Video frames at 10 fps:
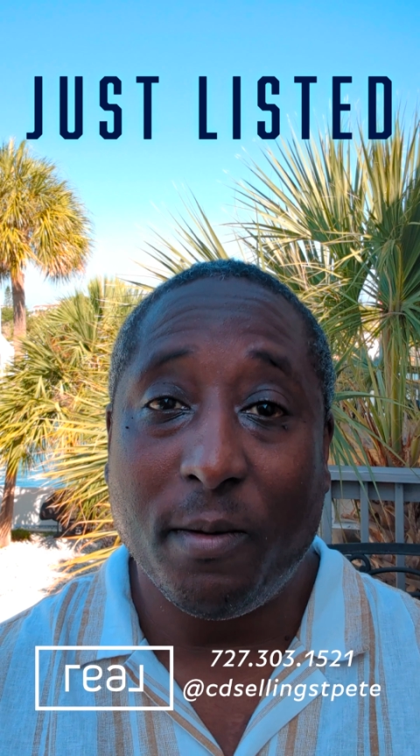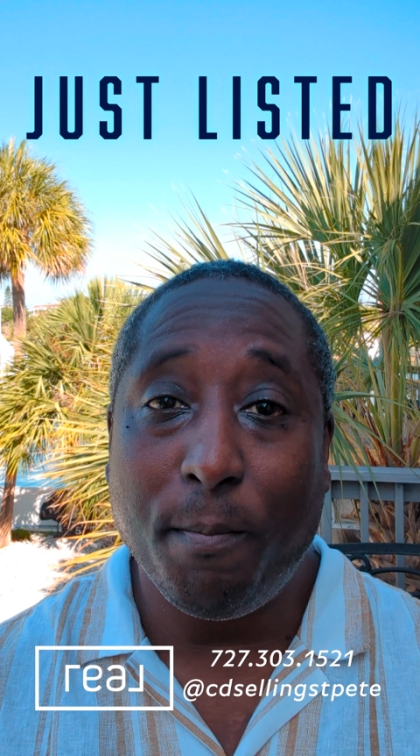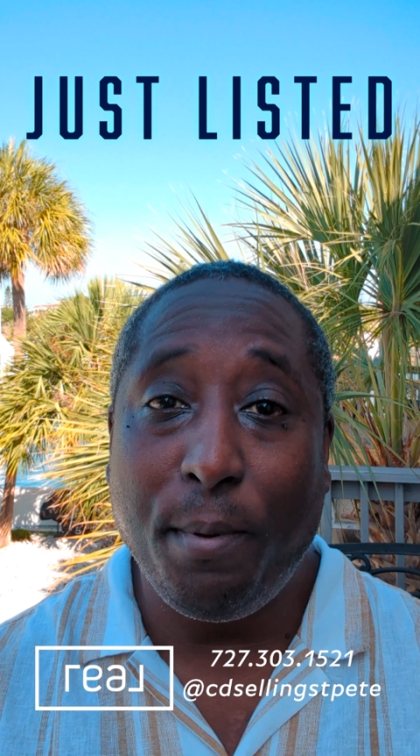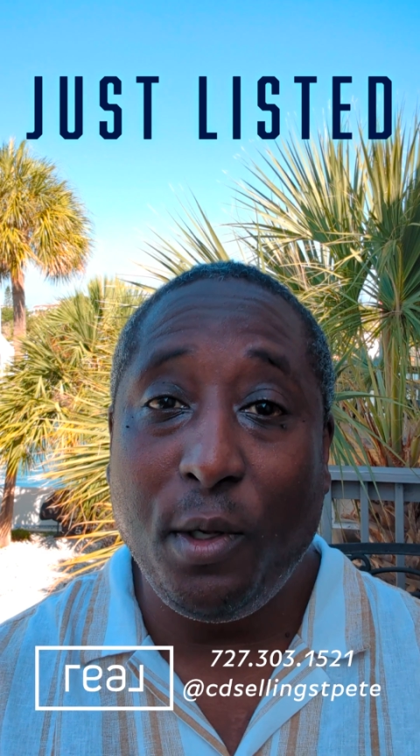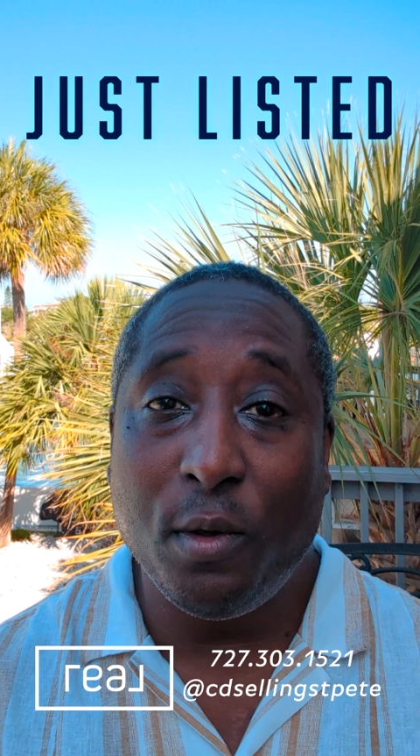a
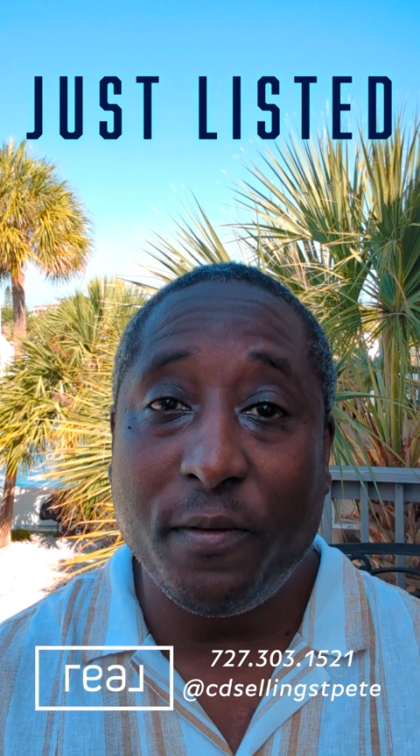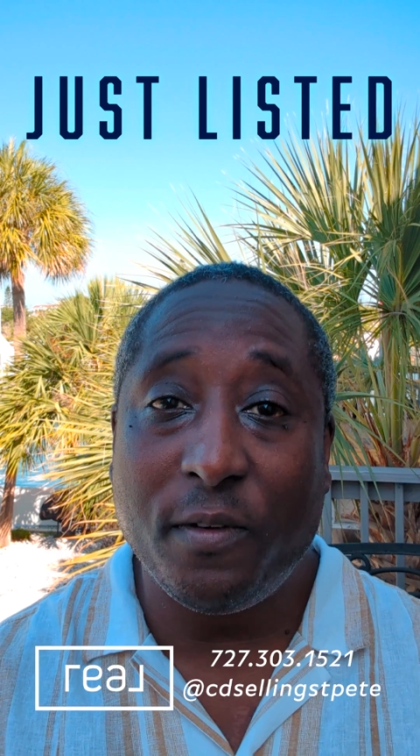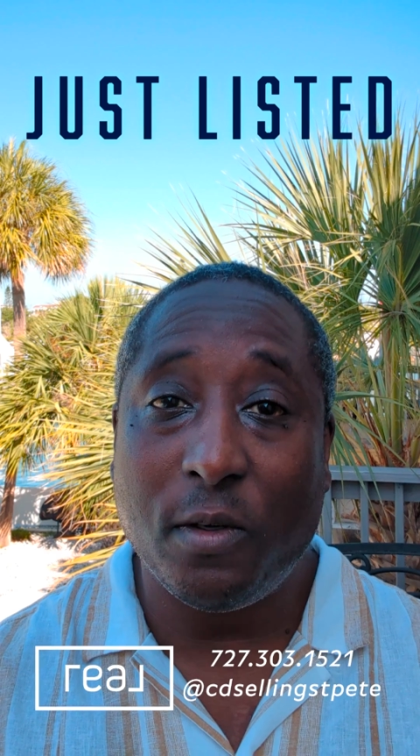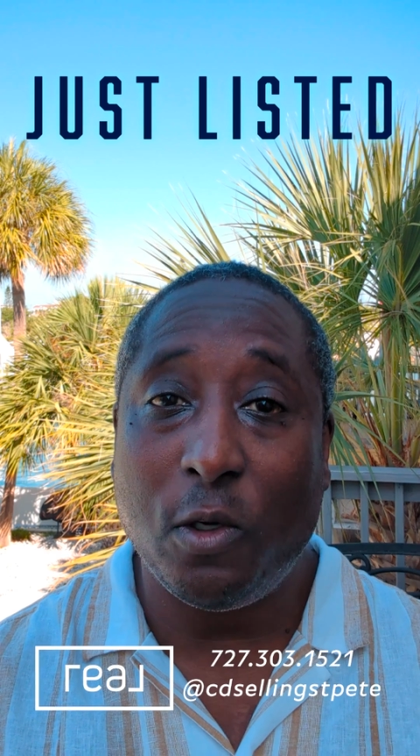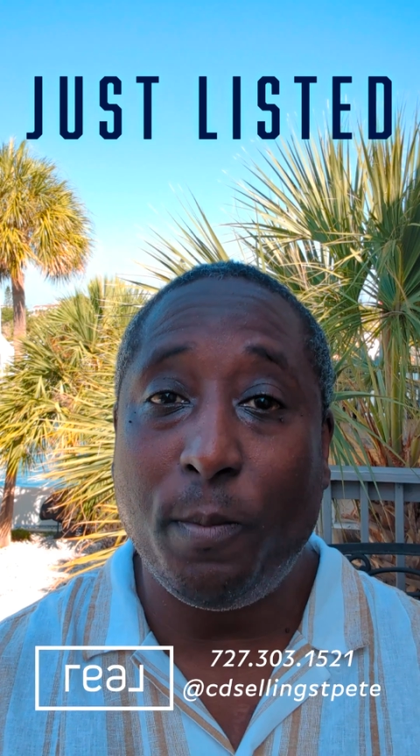
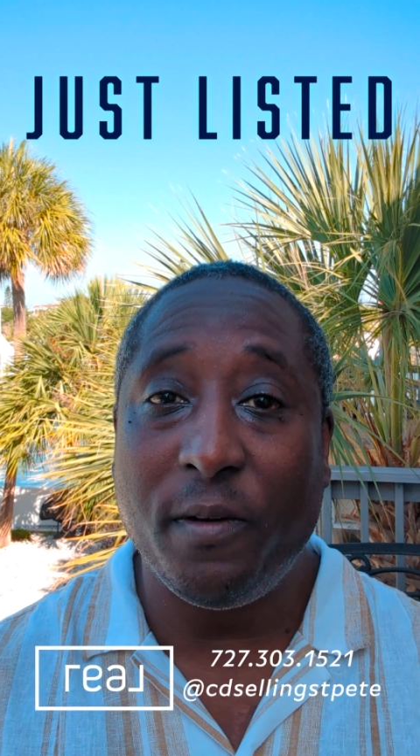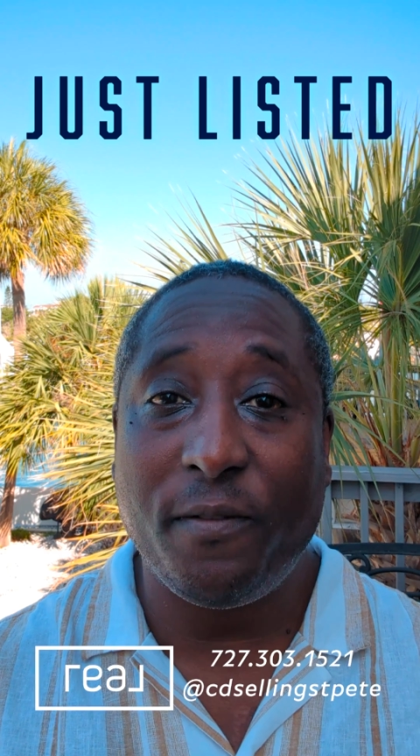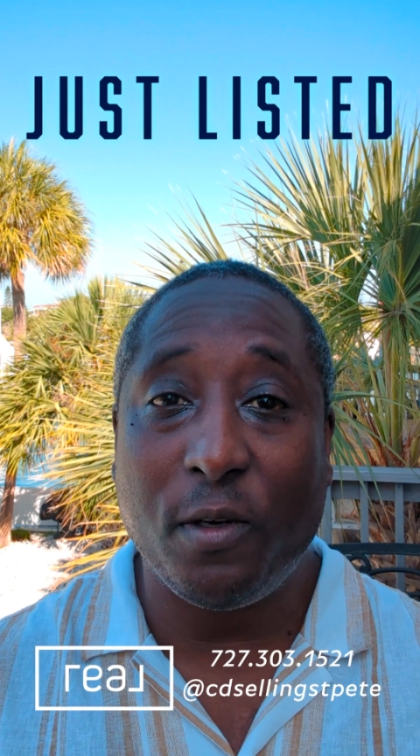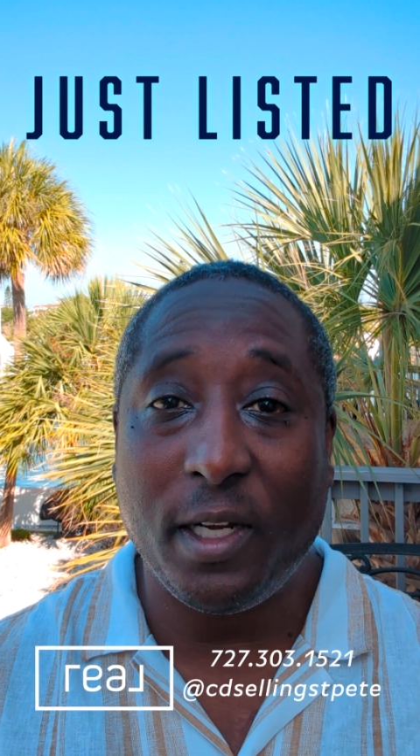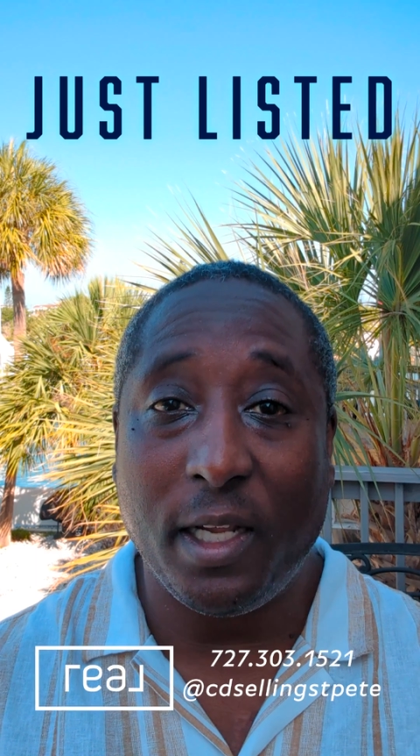beautiful open
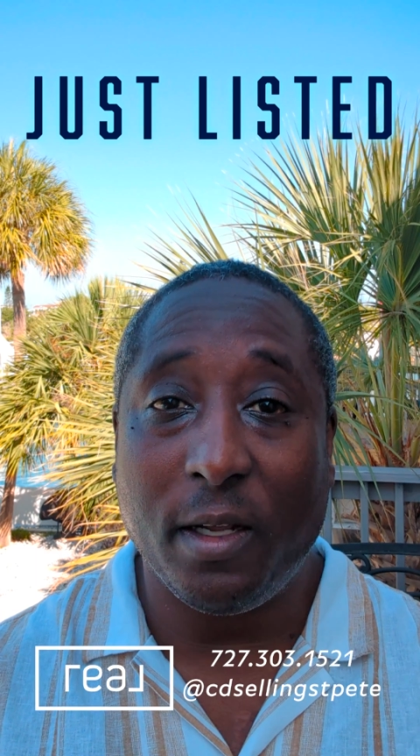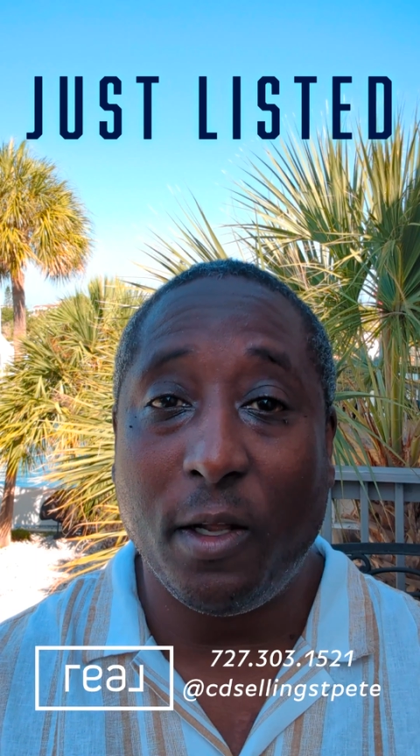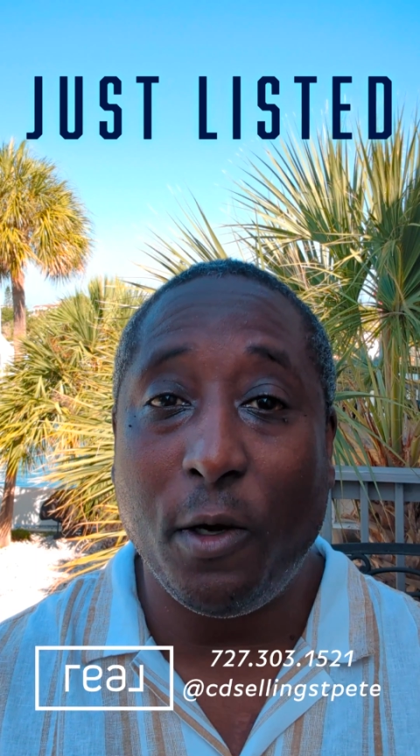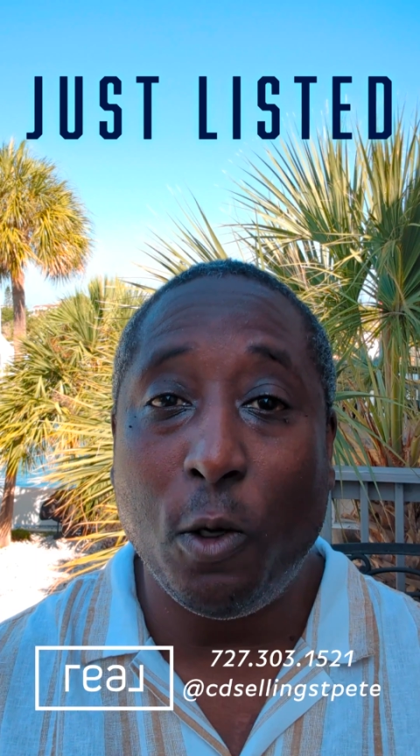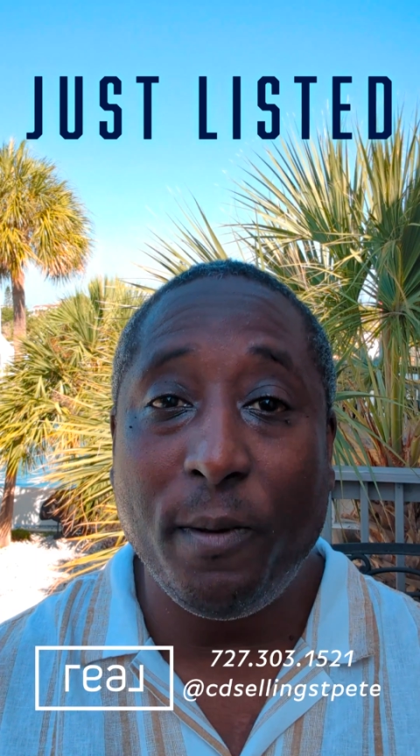foyer,
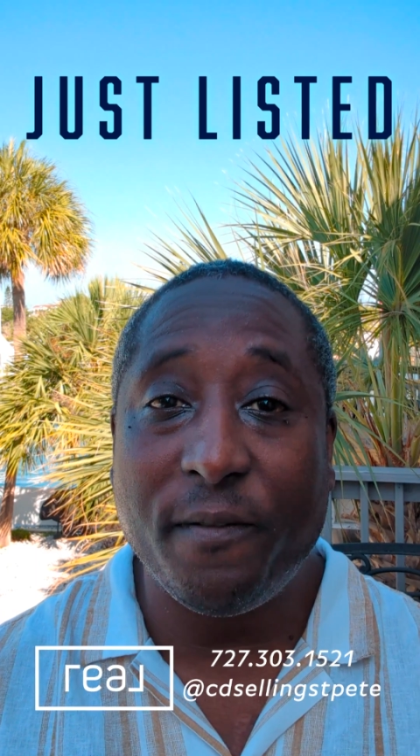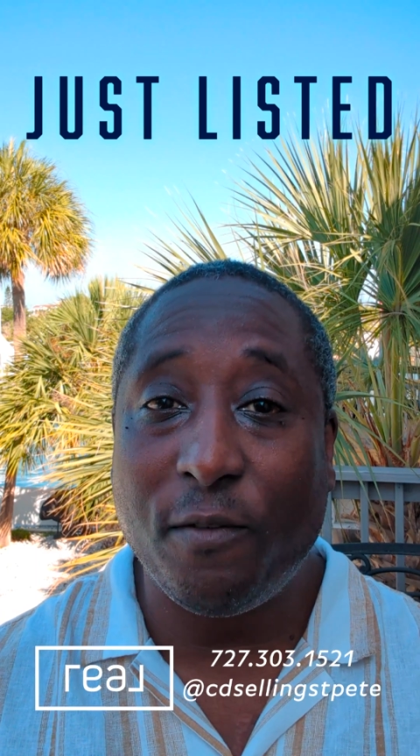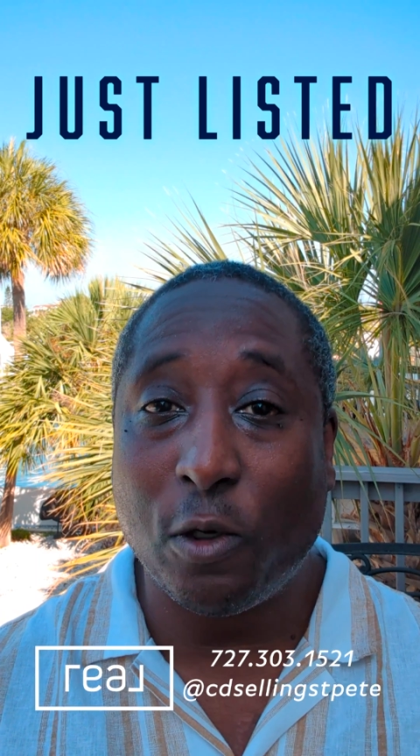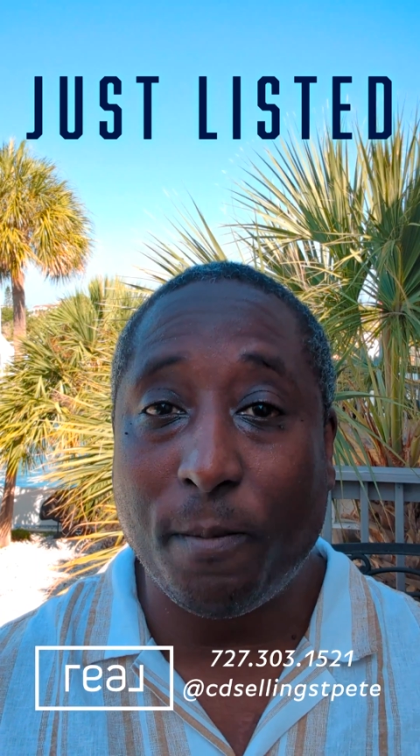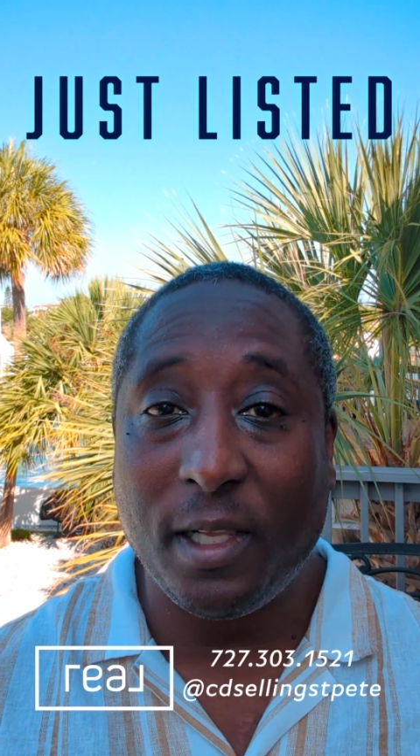an open floor